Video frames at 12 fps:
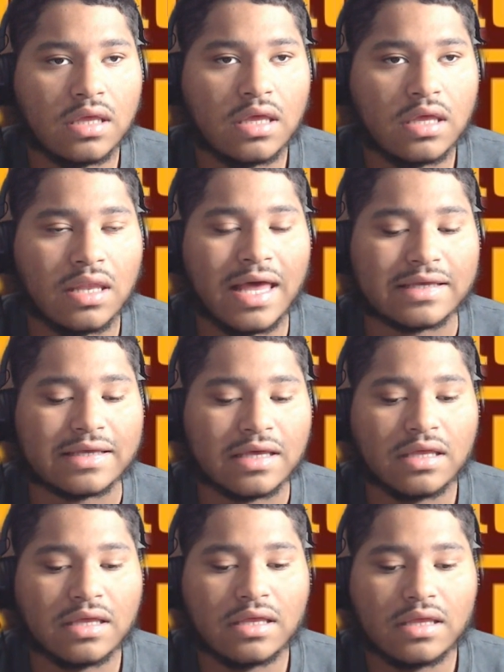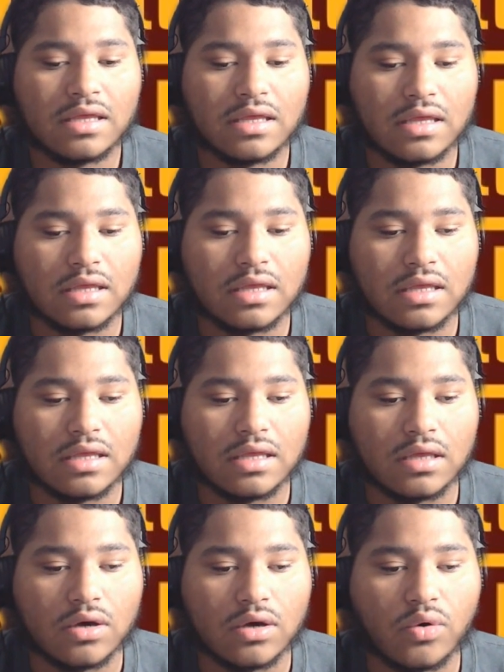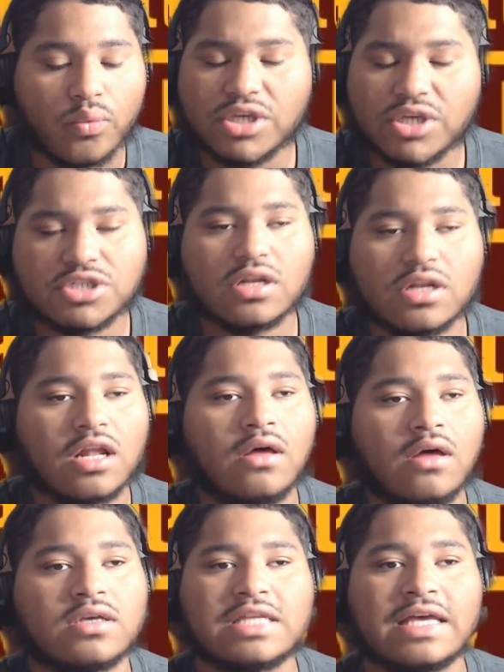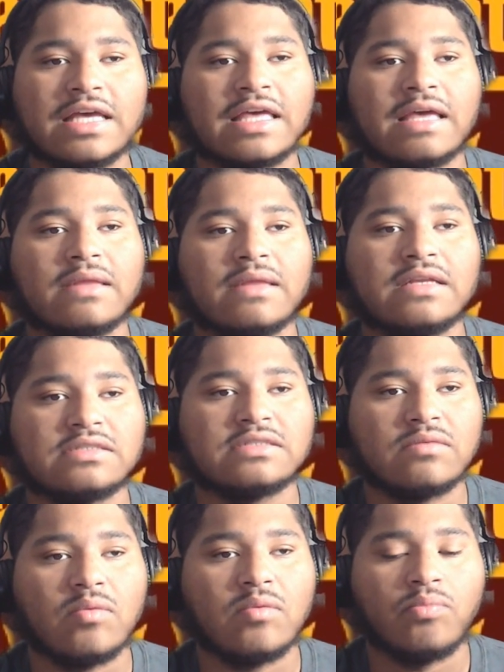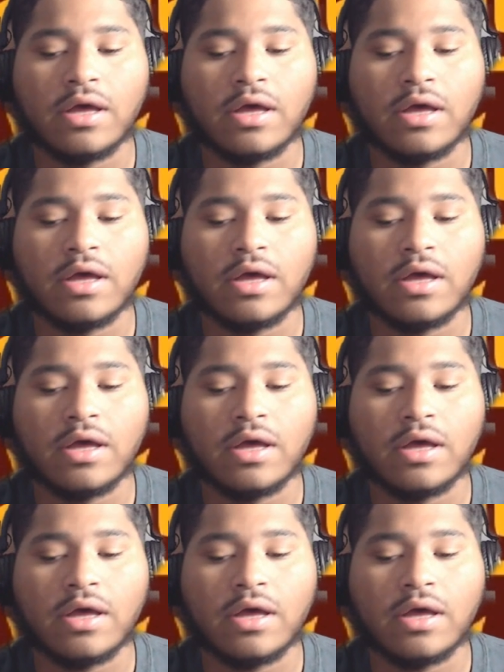Like we shouldn't have lost that game, ladies and gentlemen.